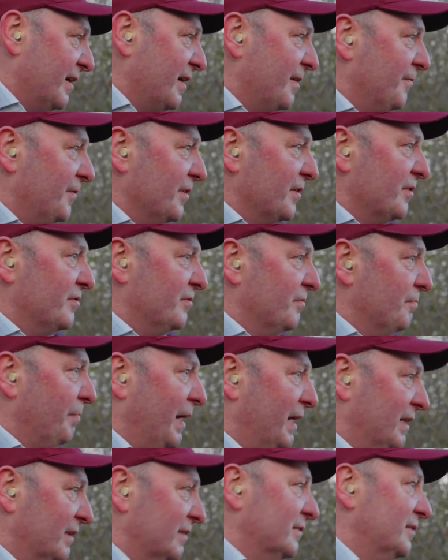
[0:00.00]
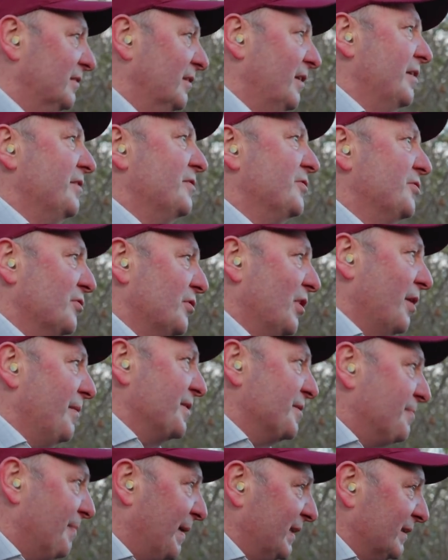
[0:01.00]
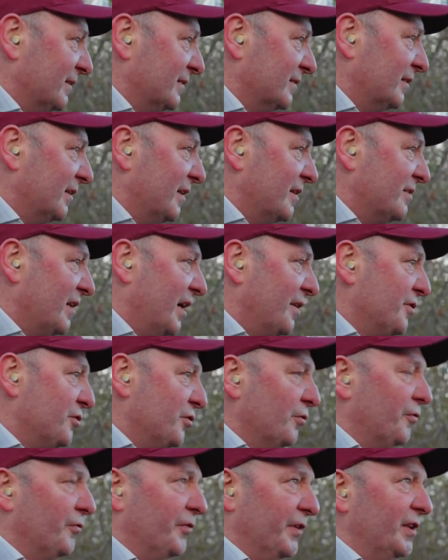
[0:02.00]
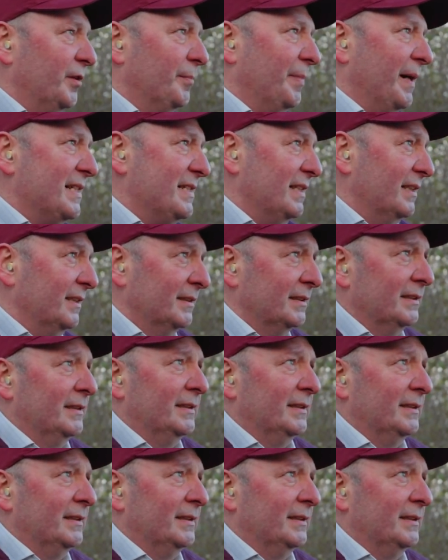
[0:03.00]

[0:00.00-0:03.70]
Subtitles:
If it's balanced nice, you know it's balanced nice. And you feel better.